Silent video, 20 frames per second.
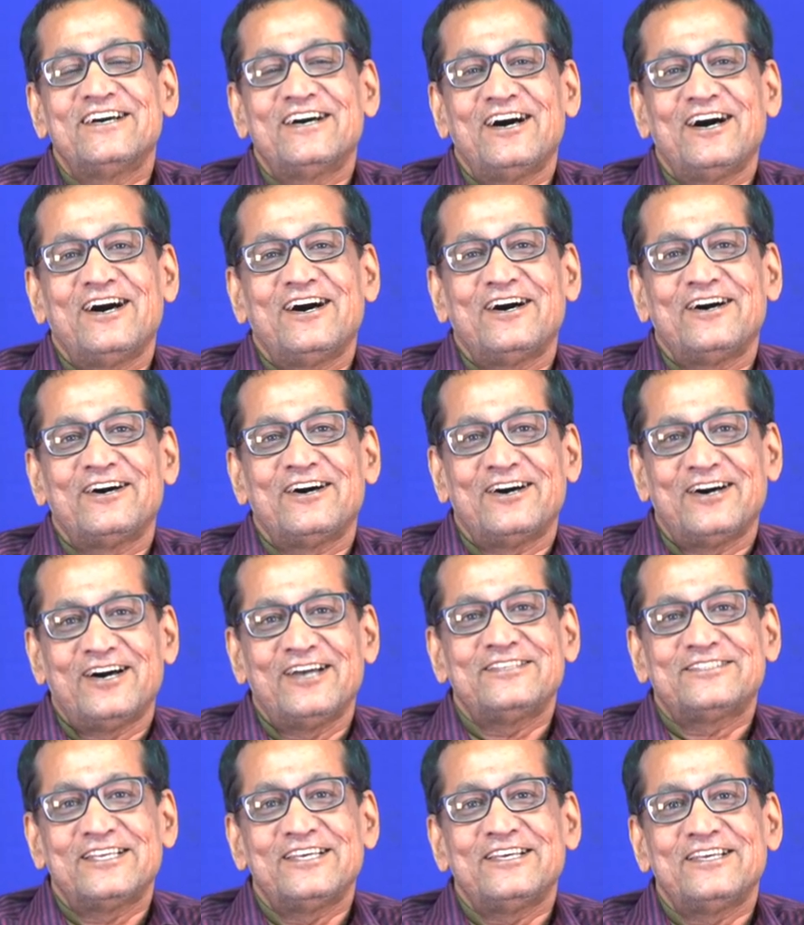I
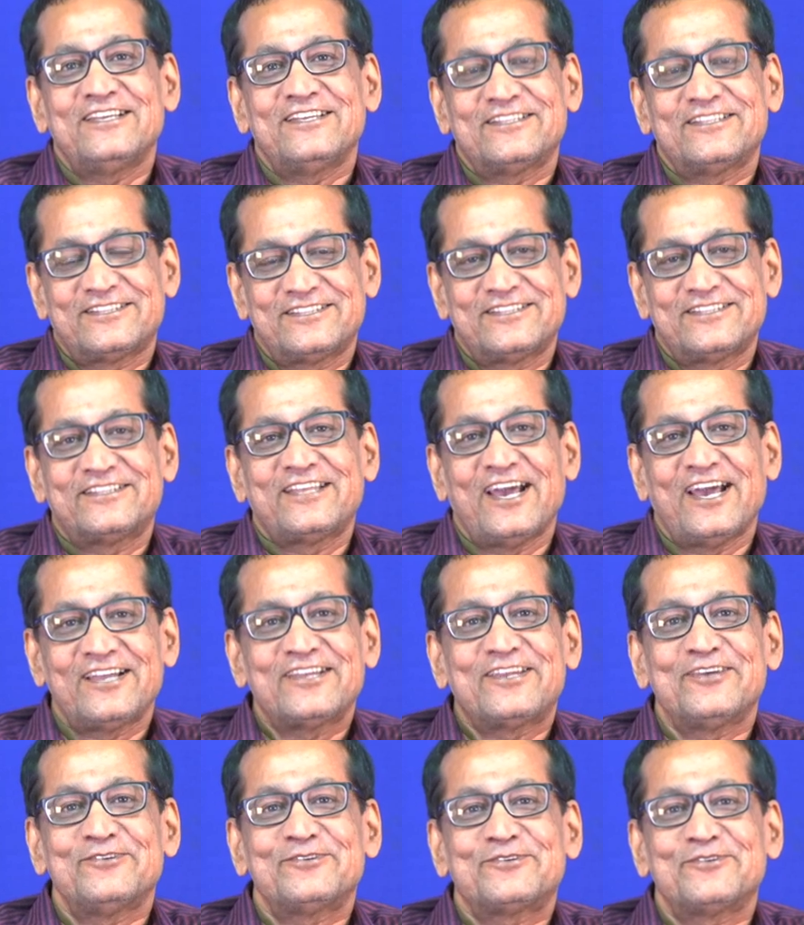say
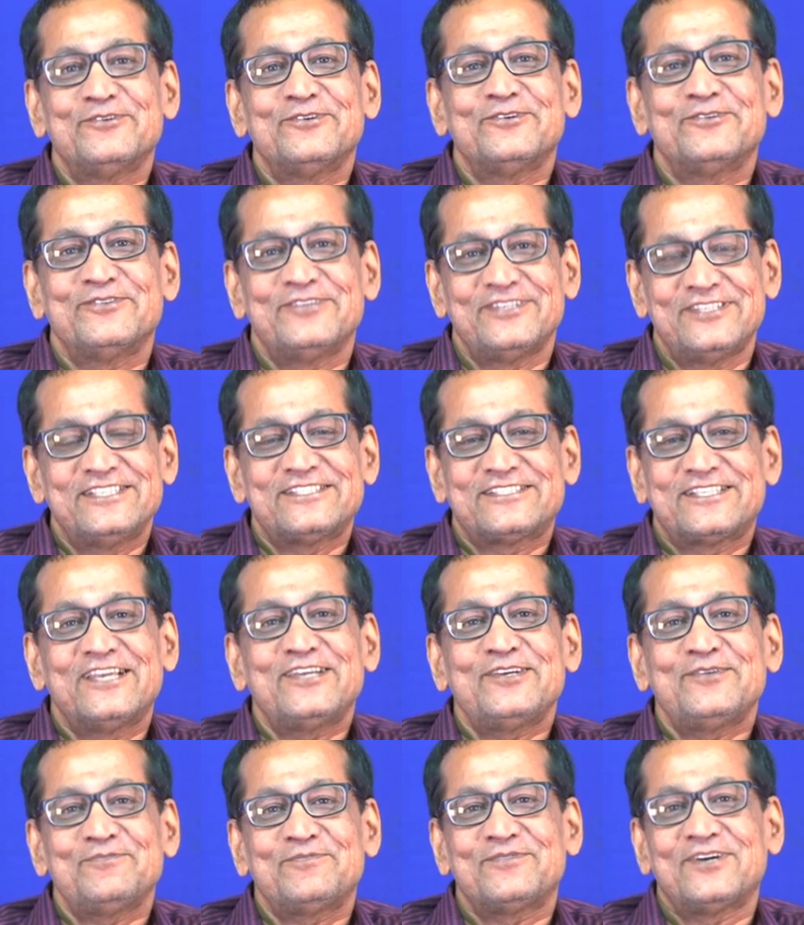thank you to this thing